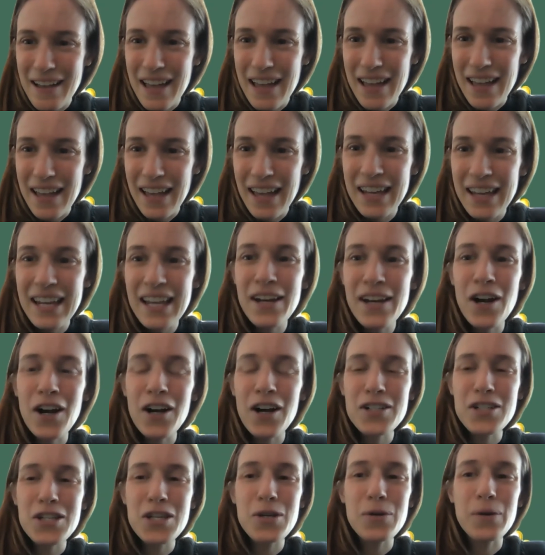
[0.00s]
And in
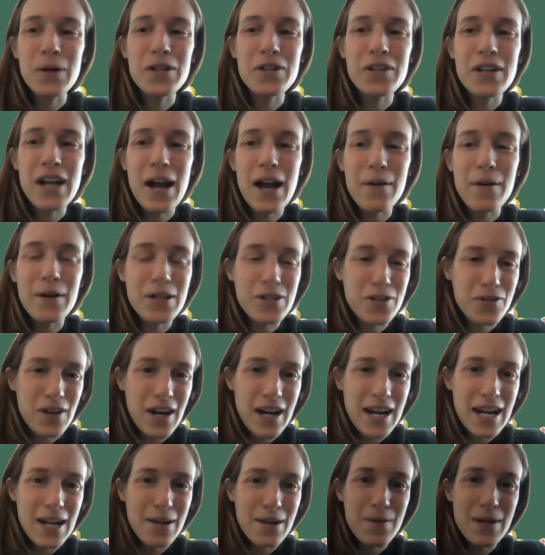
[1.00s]
our 200-hour
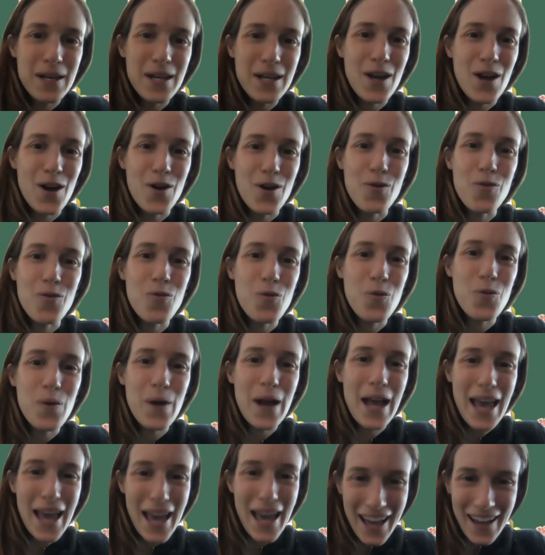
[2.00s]
training, we go
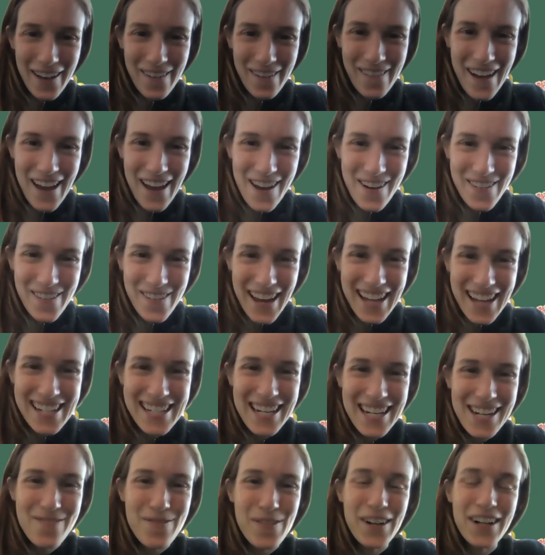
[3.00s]
way, way, way
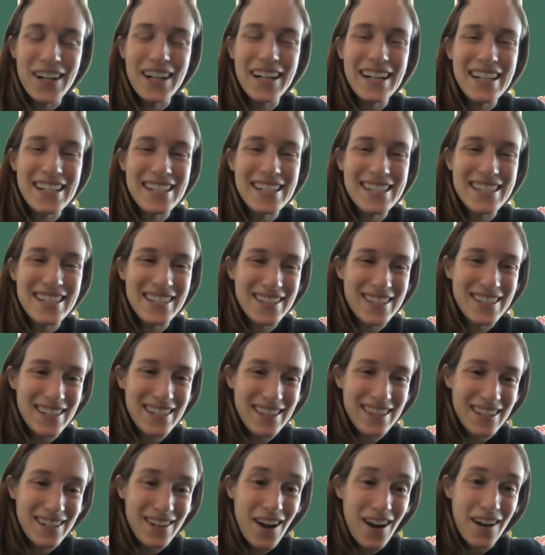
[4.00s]
deeper into
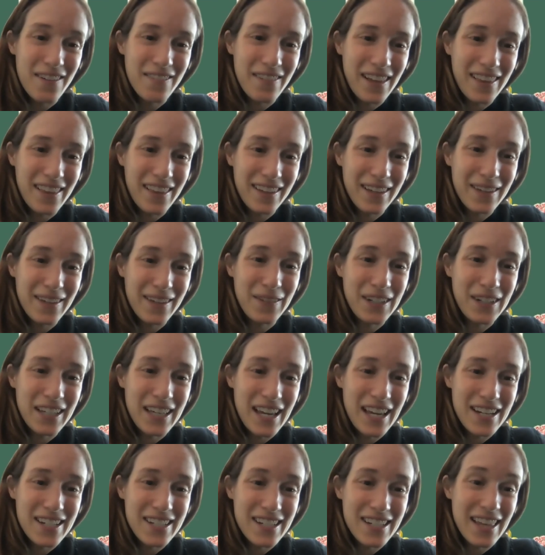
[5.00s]
the nonviolent
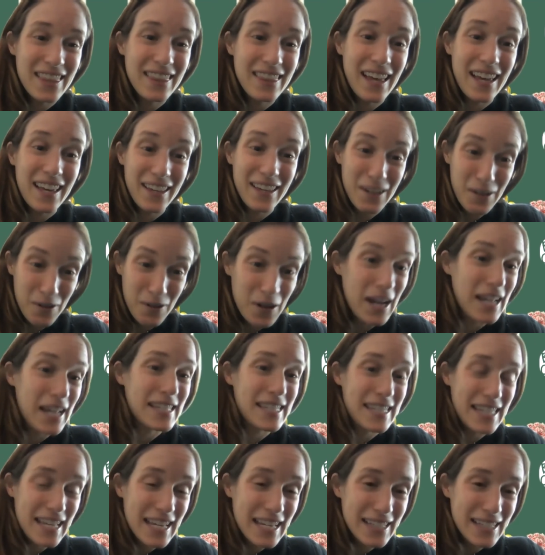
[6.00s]
communication, like
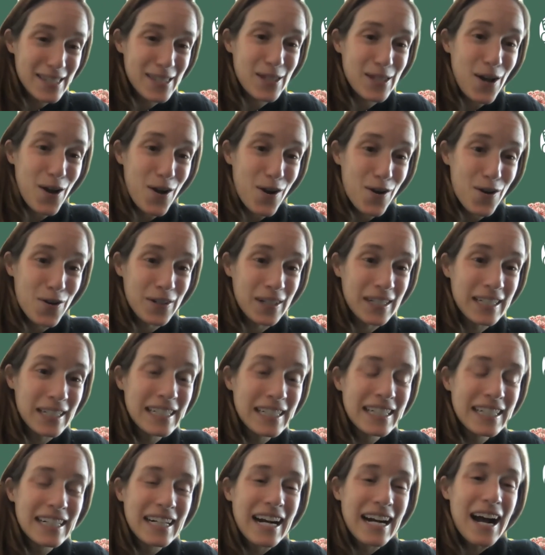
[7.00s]
crazy. So
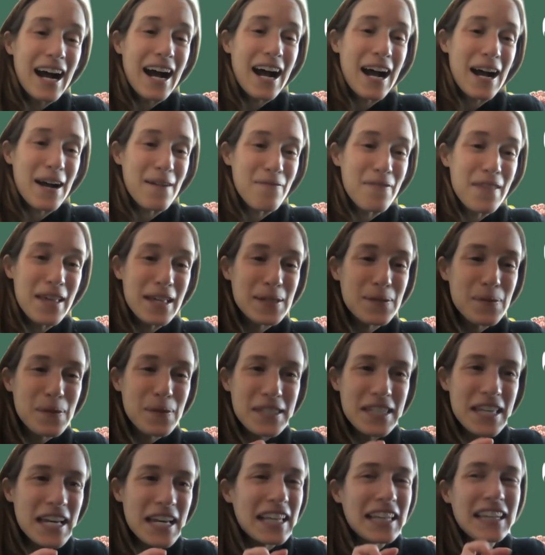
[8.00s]
this
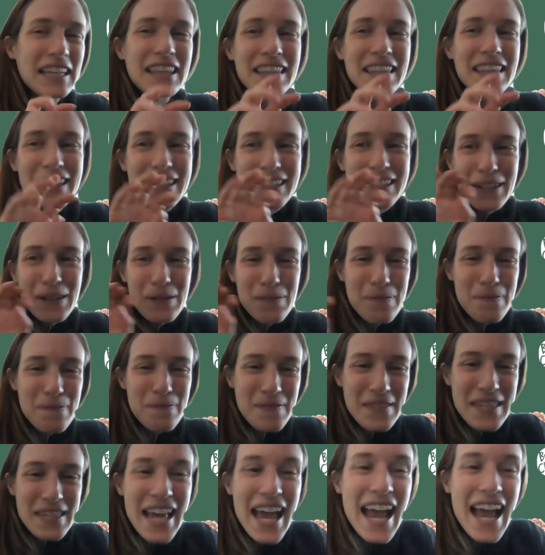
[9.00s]
was like little
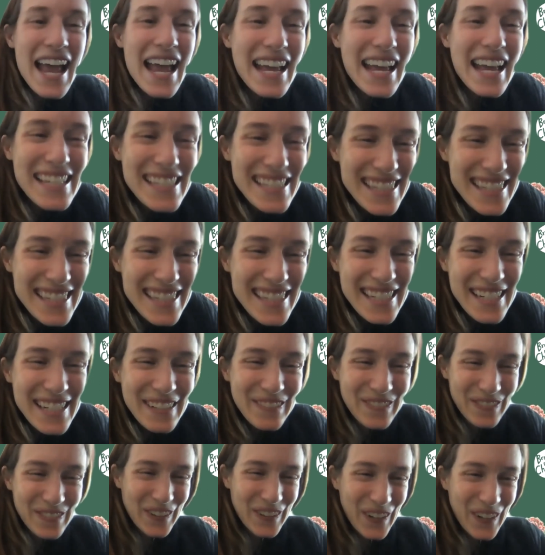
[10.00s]
taste
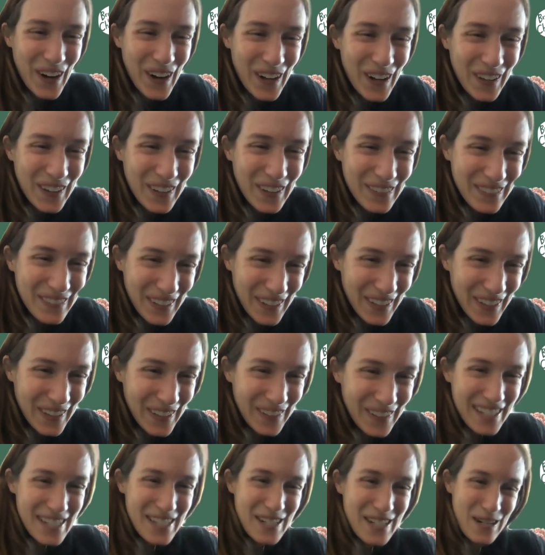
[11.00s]
for all of you
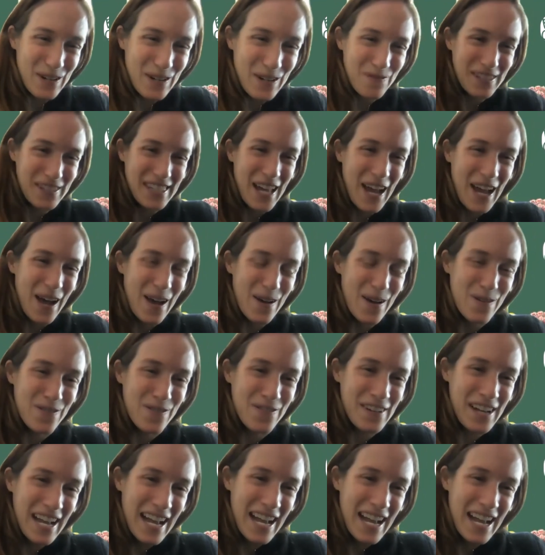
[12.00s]
in terms of